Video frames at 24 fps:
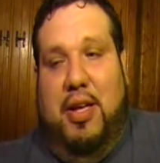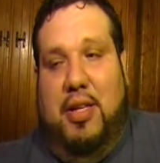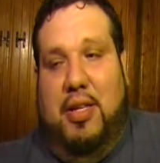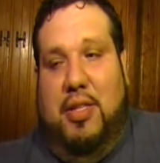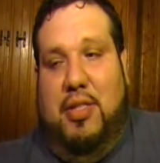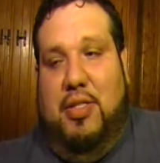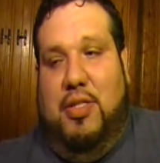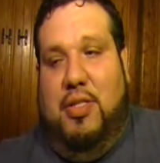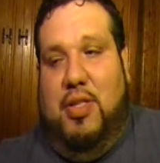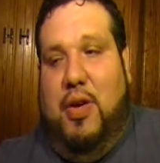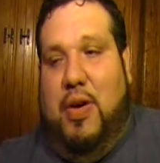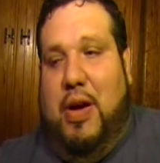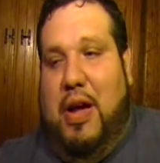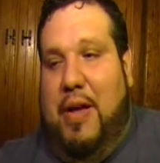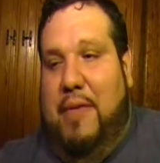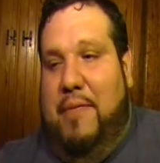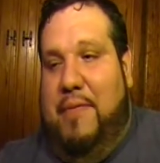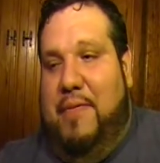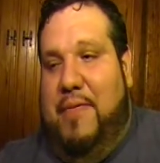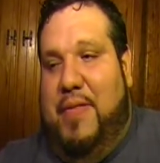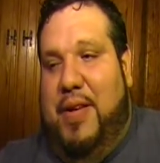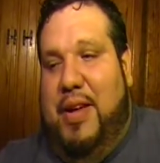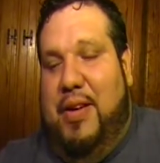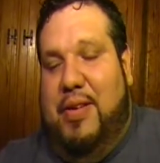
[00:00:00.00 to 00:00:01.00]
So I
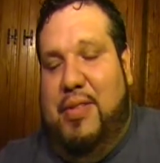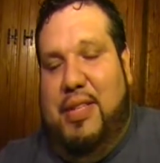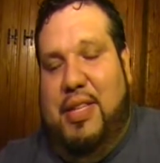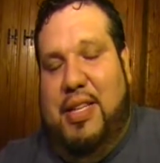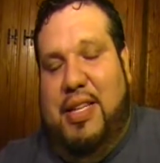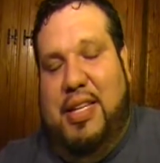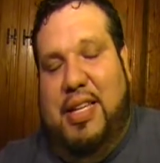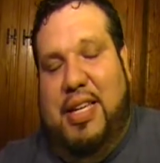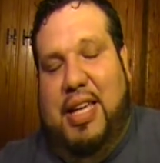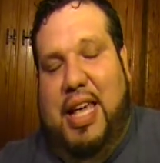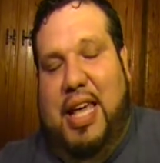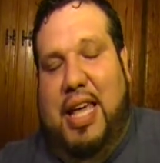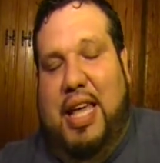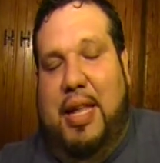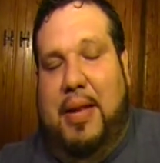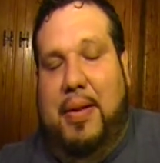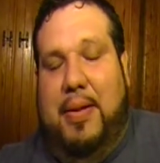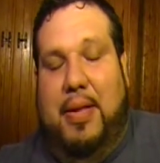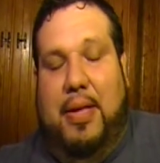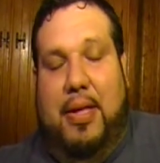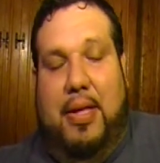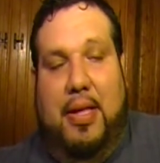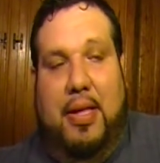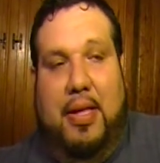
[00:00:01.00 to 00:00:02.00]
failed it again.